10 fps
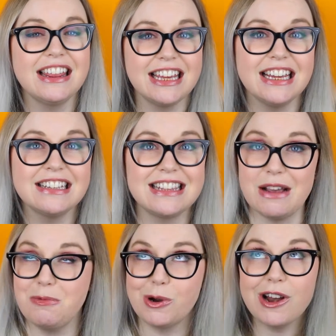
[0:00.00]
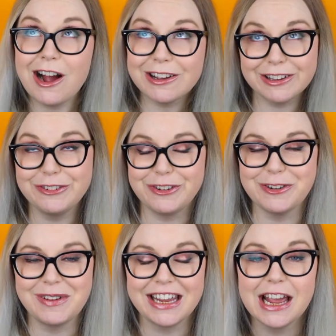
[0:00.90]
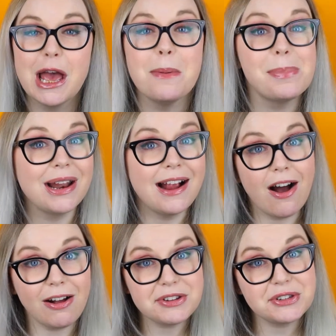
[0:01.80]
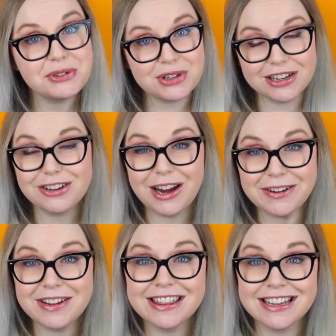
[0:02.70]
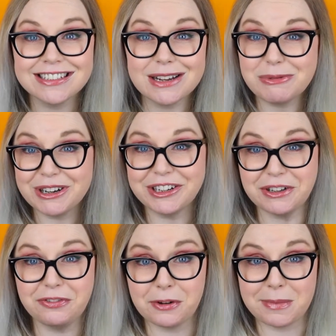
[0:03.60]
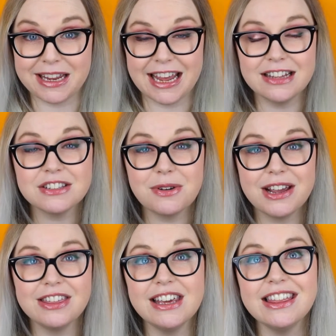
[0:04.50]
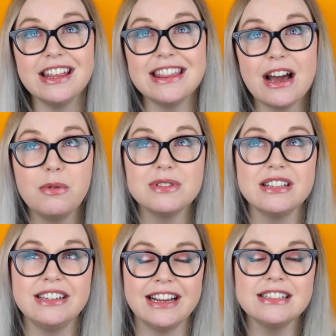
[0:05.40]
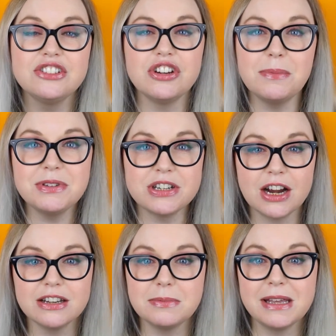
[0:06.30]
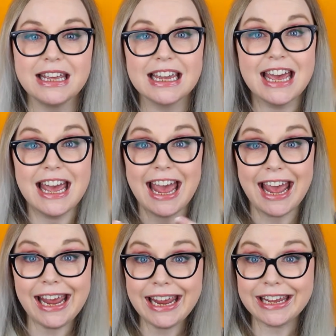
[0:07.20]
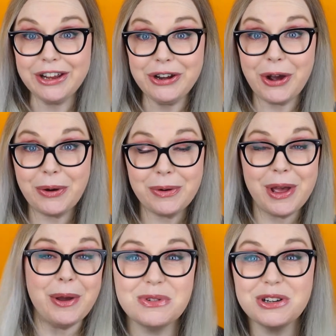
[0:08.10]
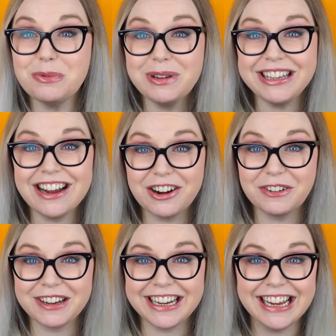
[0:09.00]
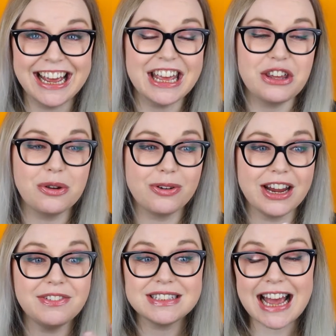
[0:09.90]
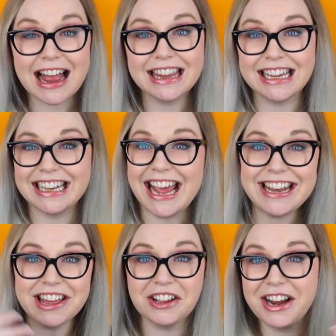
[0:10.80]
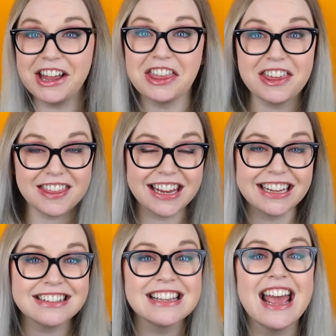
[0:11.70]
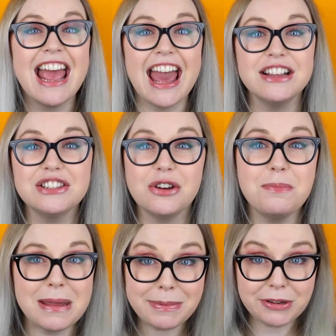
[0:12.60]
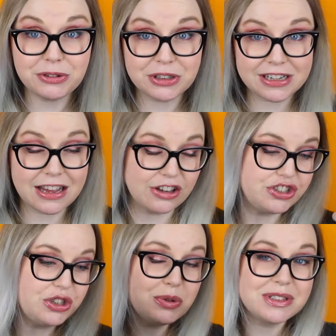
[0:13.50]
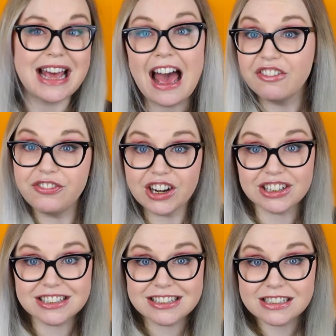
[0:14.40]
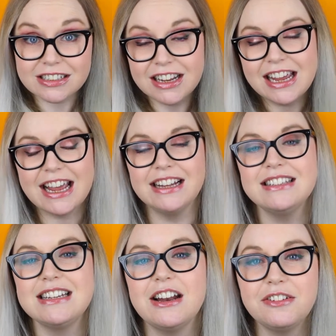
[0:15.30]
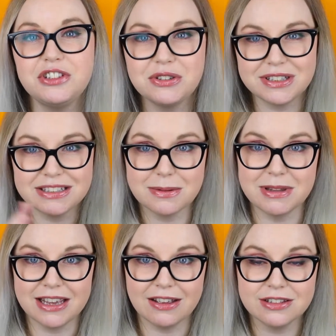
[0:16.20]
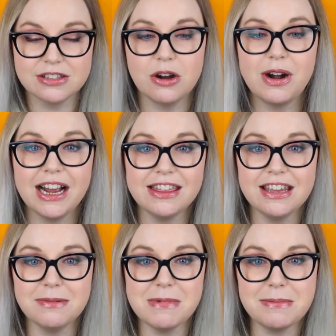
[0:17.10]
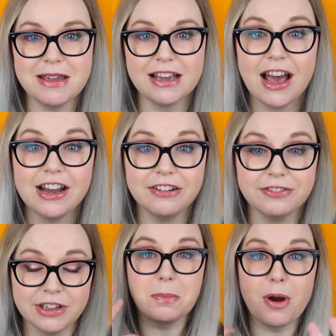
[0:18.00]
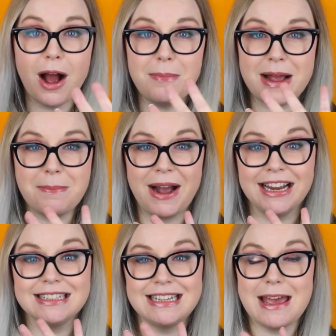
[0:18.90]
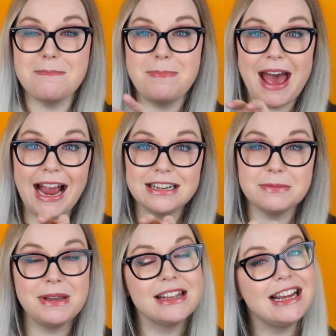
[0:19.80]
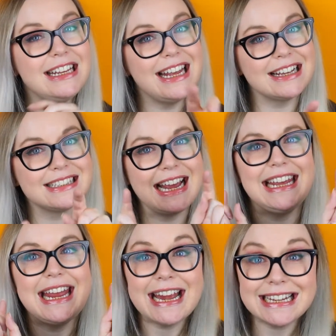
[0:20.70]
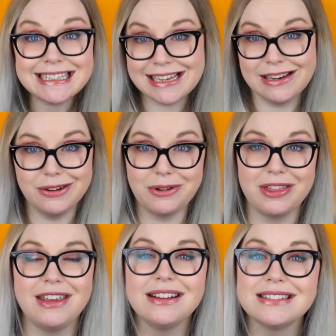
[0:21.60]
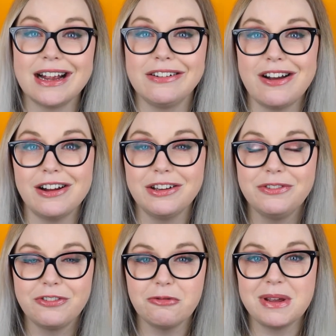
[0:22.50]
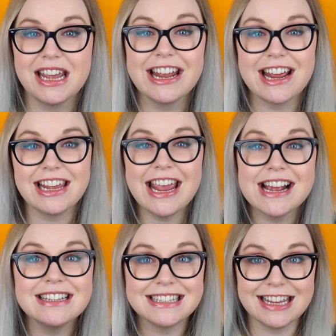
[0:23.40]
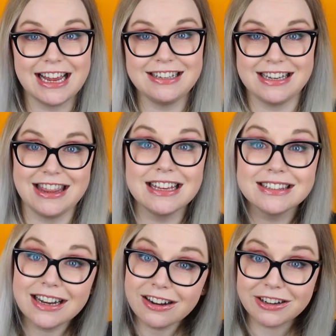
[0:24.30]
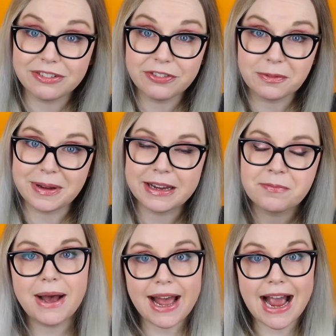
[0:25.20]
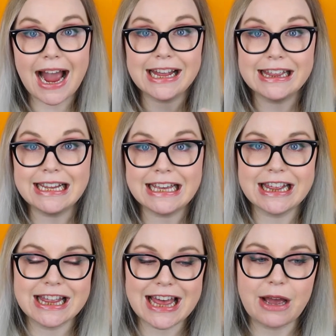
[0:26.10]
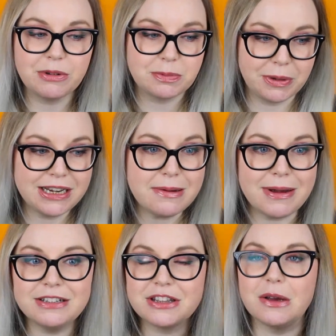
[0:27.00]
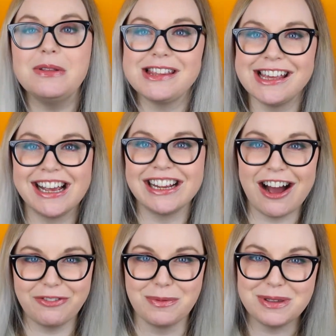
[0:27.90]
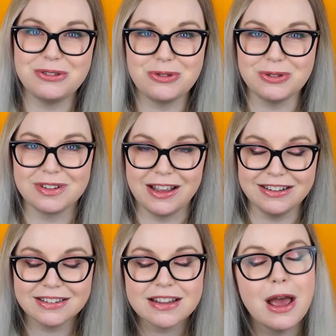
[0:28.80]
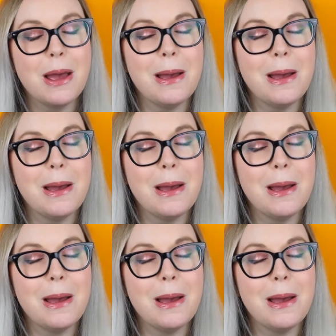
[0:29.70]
things that were not good for me, but I also started craving things that were good for me, and so I think that that was a nice jump start to be like, hey, you know, when you're really hungry, you crave salad and other healthy things, and so maybe you should choose that first instead of choosing something else. So I think maybe it kind of brought my mindset back to being like, yes, I can say no to things that are not good for me, and I can say yes to things that are good for me. But I think that that was pretty much the only thing I got from this juice cleanse.